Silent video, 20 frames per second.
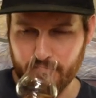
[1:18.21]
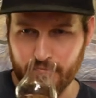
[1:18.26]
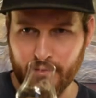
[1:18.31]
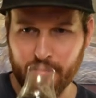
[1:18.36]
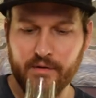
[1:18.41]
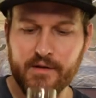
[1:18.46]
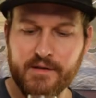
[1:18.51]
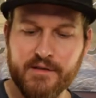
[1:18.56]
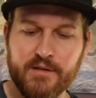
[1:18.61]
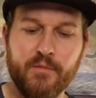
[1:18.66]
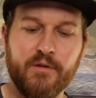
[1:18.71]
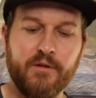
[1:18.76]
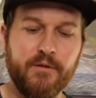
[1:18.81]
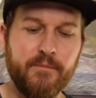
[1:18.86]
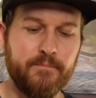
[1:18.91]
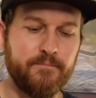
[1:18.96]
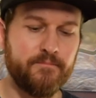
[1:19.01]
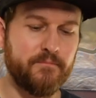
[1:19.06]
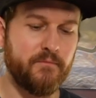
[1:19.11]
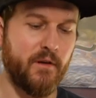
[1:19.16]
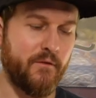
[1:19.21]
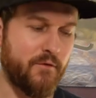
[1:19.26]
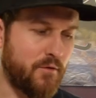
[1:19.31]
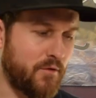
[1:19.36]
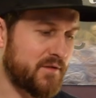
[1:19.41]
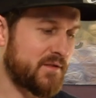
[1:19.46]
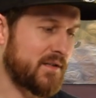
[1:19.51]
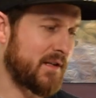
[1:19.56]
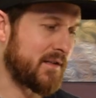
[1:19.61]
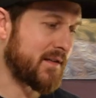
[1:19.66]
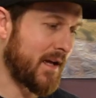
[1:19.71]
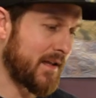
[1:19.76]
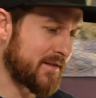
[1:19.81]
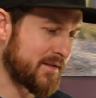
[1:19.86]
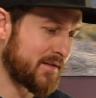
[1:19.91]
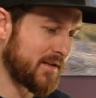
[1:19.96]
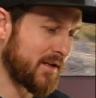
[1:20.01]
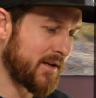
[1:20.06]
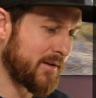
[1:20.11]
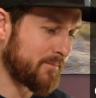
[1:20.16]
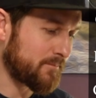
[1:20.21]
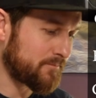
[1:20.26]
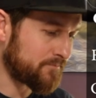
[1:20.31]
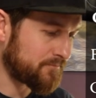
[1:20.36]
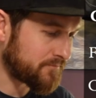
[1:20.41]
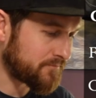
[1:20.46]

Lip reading: But pretty similar. Of course, the intensity